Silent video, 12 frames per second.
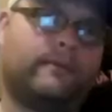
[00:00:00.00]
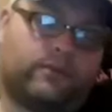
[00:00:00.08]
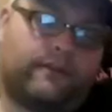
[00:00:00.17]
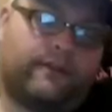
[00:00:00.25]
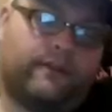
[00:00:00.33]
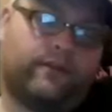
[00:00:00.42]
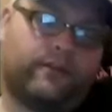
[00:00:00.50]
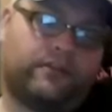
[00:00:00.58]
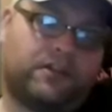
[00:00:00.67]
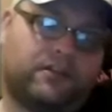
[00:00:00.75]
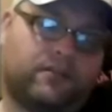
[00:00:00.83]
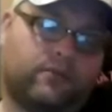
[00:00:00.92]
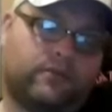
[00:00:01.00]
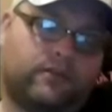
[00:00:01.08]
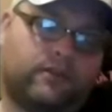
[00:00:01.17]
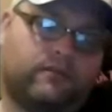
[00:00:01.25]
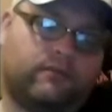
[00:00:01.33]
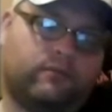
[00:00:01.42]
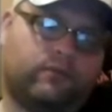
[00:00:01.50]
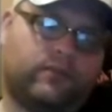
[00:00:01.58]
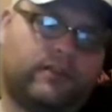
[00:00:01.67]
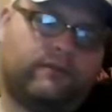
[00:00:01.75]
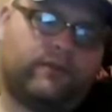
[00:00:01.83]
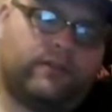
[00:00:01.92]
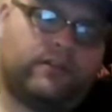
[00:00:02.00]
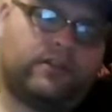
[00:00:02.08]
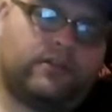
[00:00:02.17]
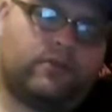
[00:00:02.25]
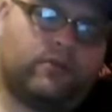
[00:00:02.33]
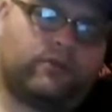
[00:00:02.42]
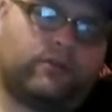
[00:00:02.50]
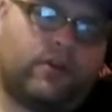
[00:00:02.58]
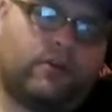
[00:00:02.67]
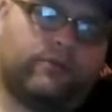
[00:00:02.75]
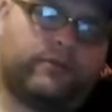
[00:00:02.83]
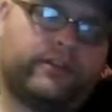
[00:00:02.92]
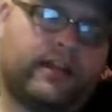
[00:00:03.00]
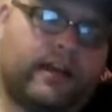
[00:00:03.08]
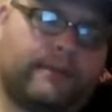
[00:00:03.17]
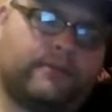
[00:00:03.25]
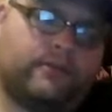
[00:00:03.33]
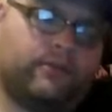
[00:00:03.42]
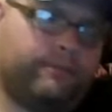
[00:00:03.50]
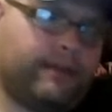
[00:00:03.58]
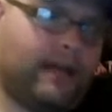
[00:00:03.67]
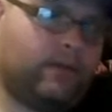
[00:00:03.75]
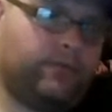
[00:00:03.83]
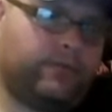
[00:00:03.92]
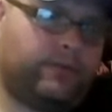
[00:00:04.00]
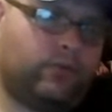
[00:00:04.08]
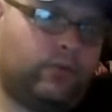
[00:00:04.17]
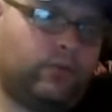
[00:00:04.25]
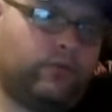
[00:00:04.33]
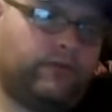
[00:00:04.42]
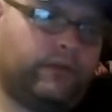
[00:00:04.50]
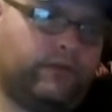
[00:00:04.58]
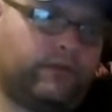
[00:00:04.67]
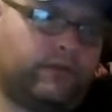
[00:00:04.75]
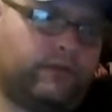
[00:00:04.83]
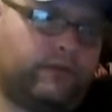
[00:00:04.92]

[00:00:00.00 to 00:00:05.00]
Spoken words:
was it Francesca or Scott who was in Absolute Power? It's one or the other.